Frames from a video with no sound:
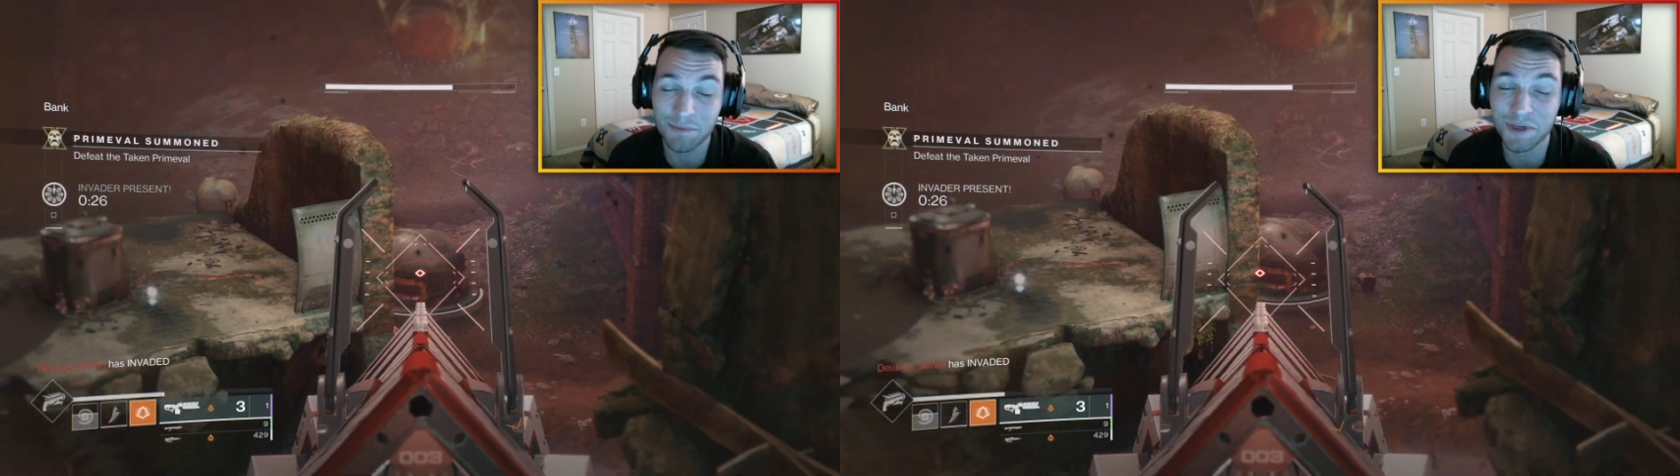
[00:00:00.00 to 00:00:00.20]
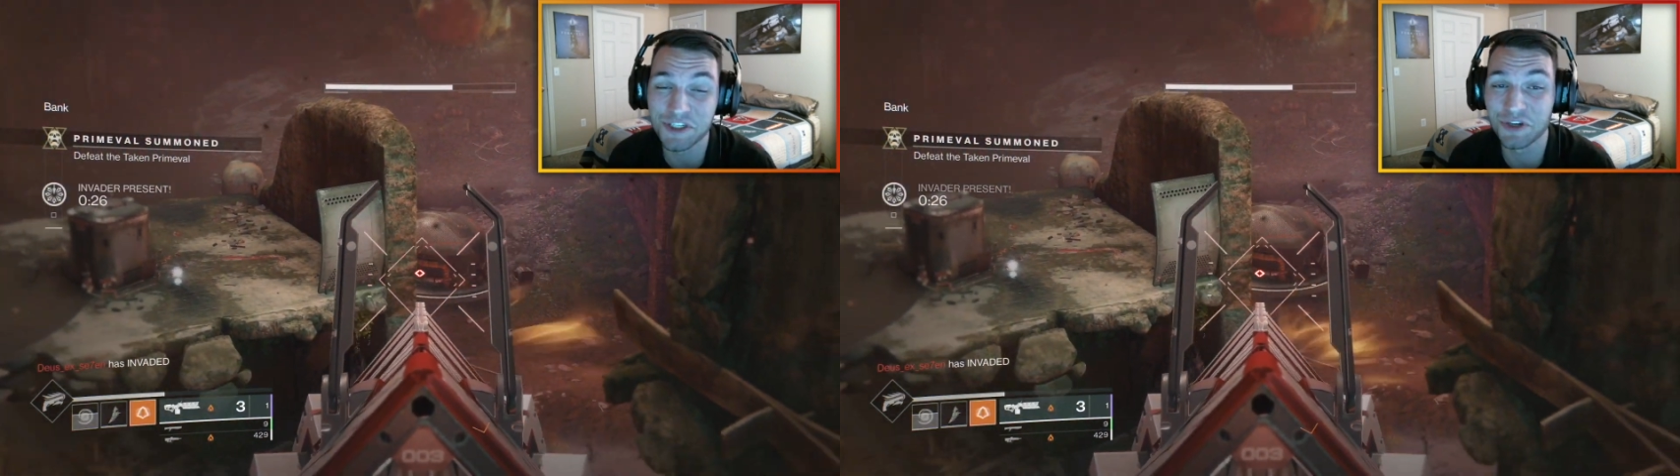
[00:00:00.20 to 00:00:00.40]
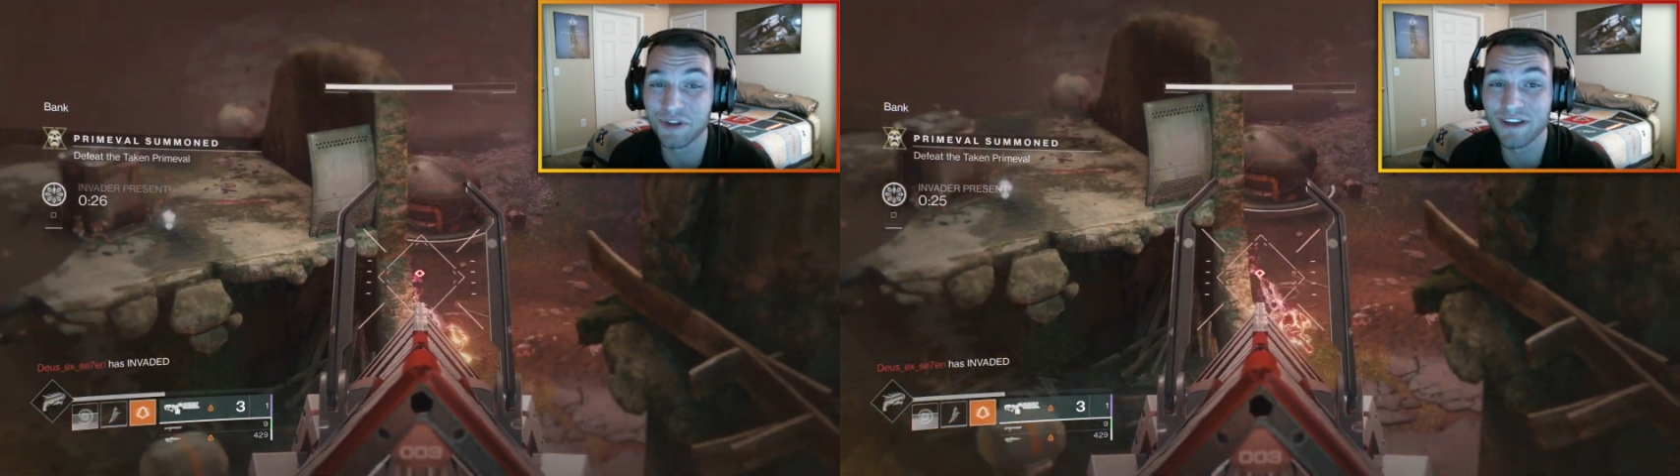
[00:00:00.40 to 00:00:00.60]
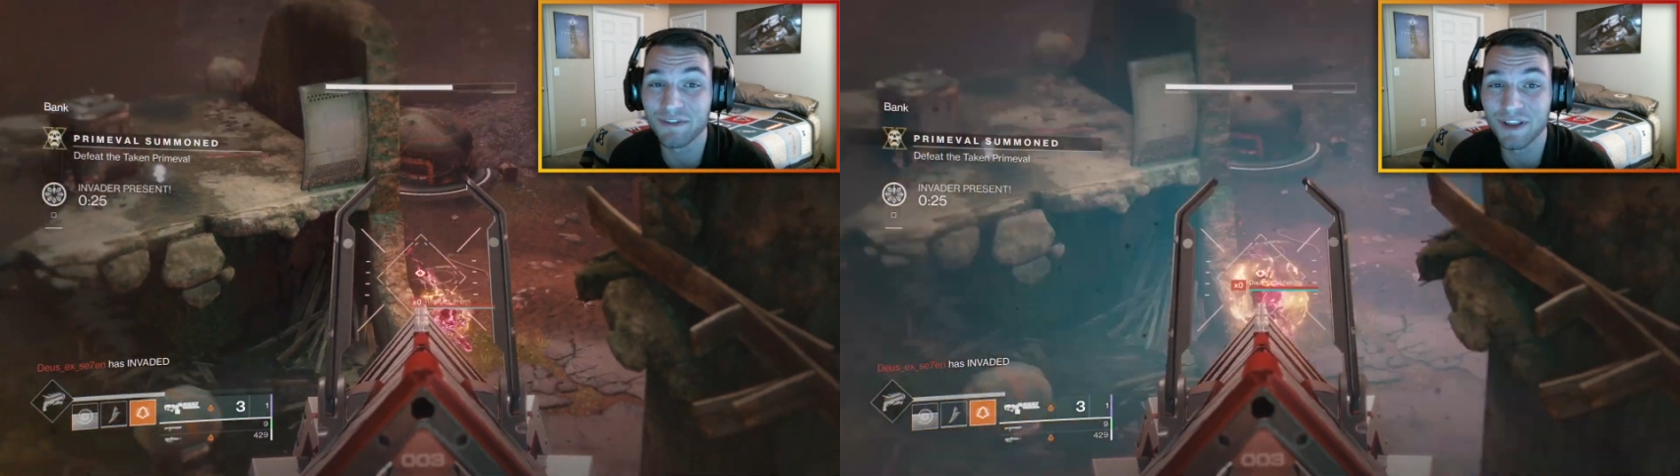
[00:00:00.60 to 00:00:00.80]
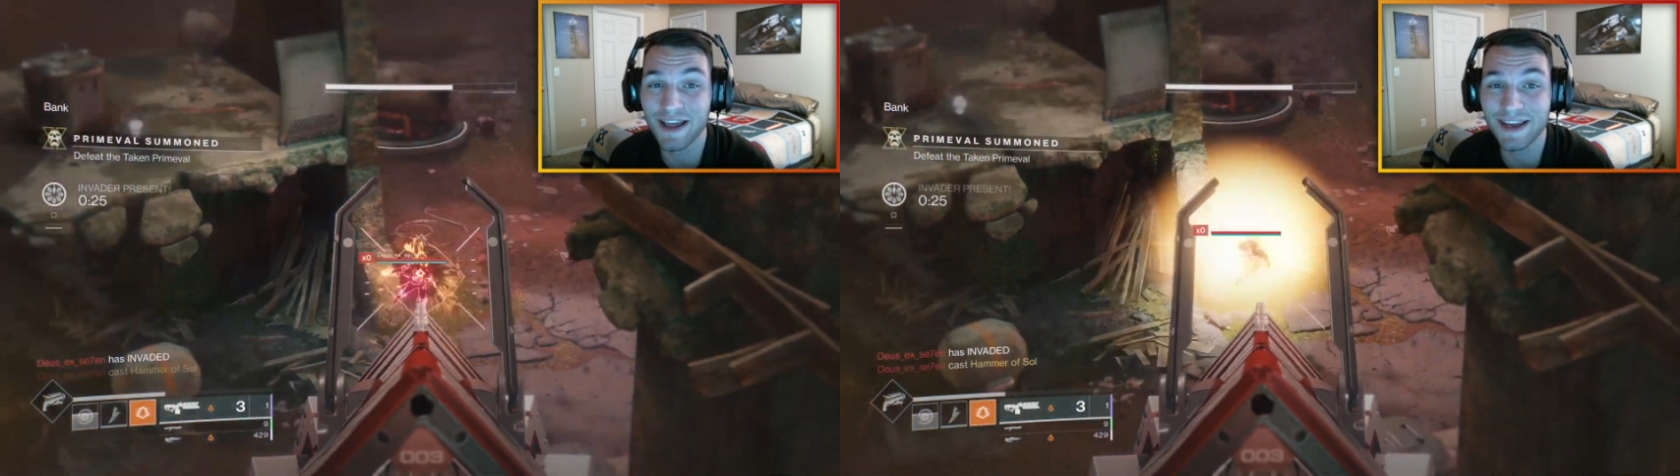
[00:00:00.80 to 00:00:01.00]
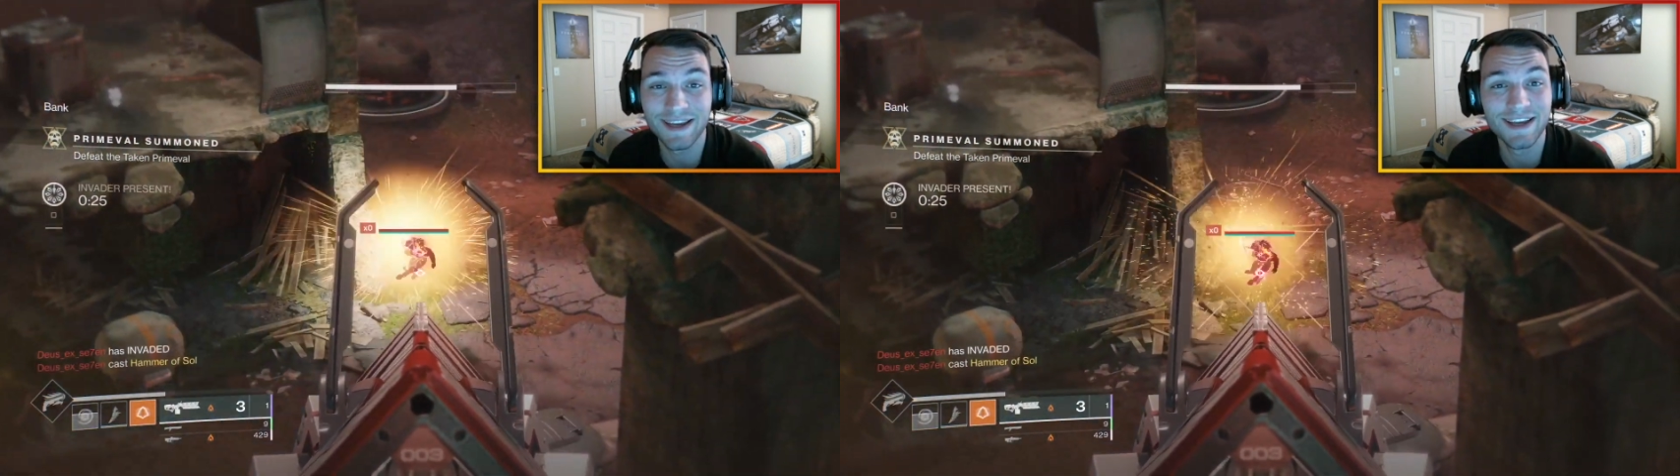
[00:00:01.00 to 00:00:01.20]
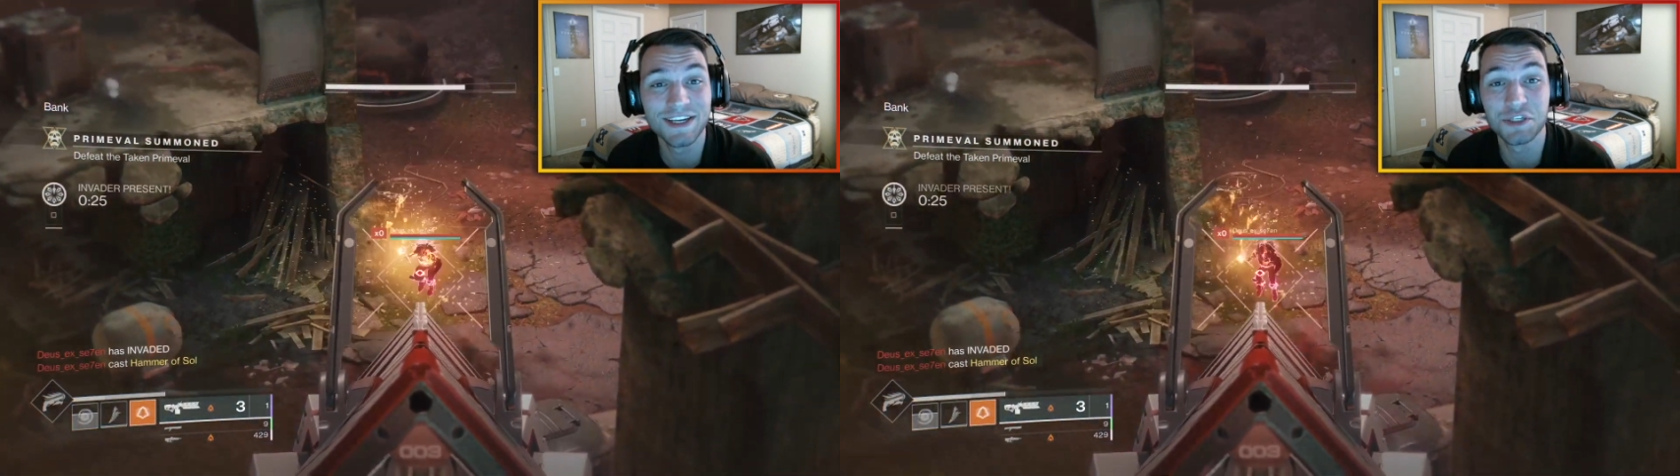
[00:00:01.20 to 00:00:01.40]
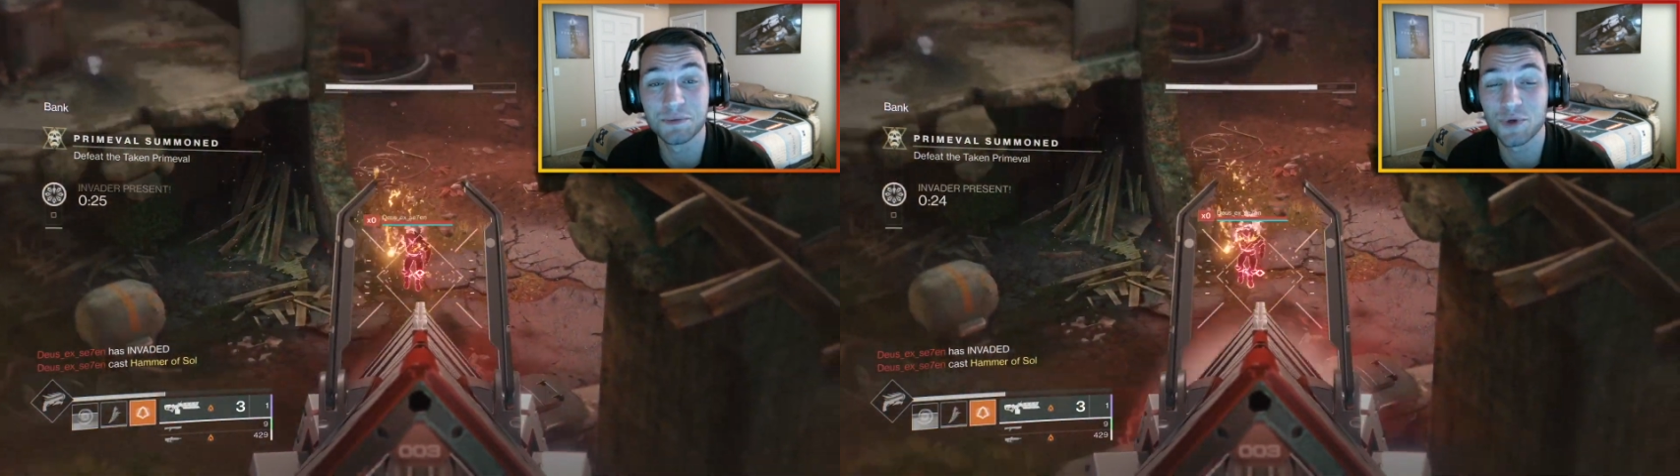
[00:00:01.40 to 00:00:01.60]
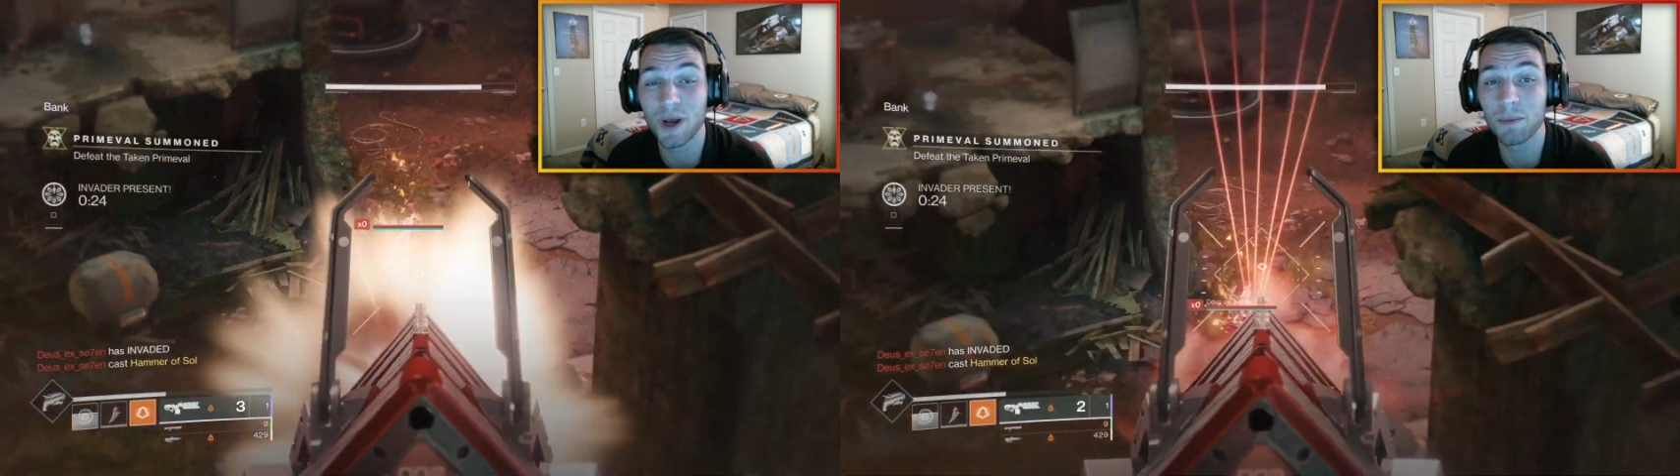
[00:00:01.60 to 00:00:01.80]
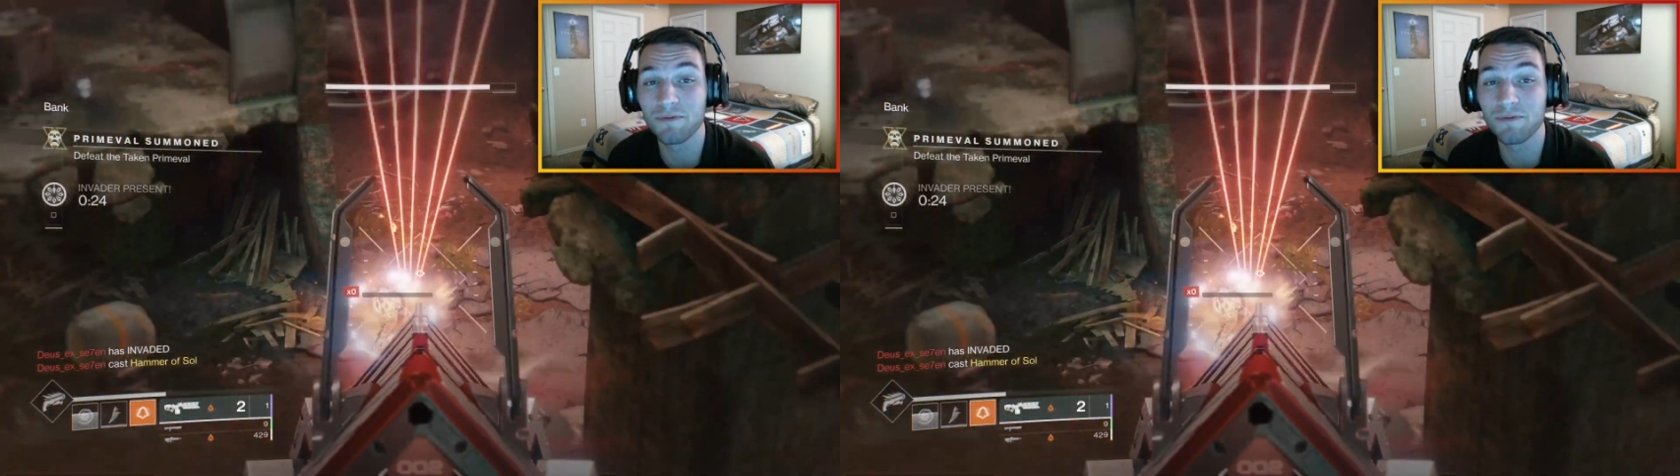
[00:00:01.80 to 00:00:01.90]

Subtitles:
be sure to leave a like, subscribe